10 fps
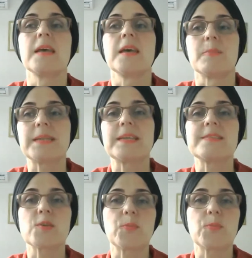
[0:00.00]
But they
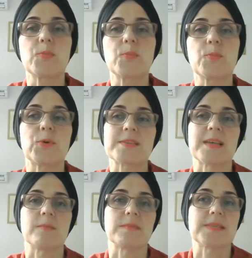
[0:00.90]
support
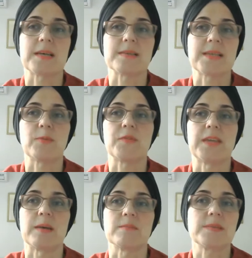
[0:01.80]
some of
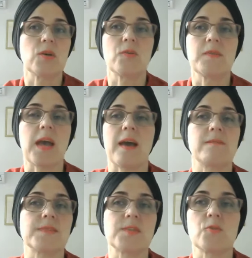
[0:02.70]
them. So we have
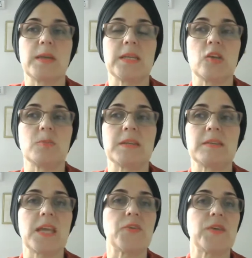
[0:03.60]
so many
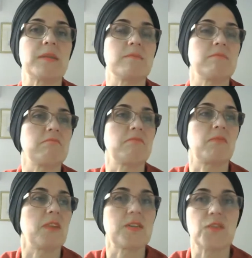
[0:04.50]
humanitarian
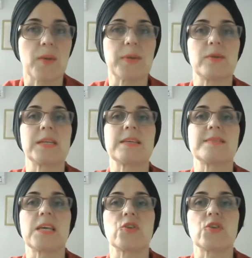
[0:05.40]
philanthropic
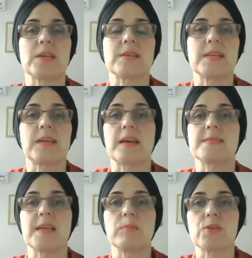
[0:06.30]
organizations that are
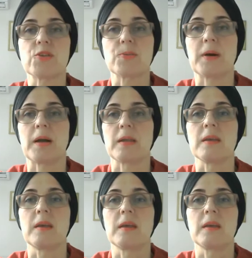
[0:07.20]
established by
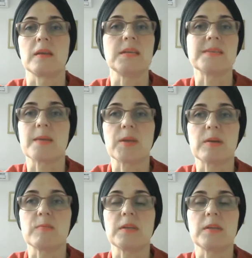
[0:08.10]
the Islamic
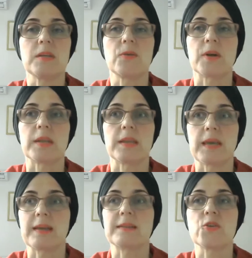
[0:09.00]
community or the
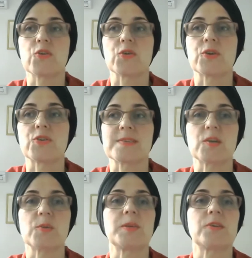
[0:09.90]
Catholic Church, the
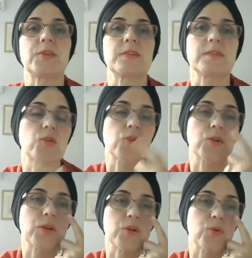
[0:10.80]
Serbian Orthodox
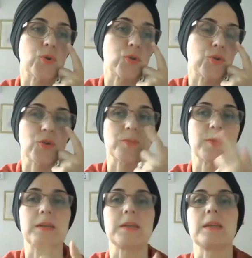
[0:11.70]
Church, or Jewish
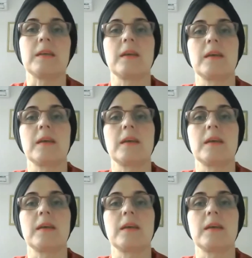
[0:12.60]
community.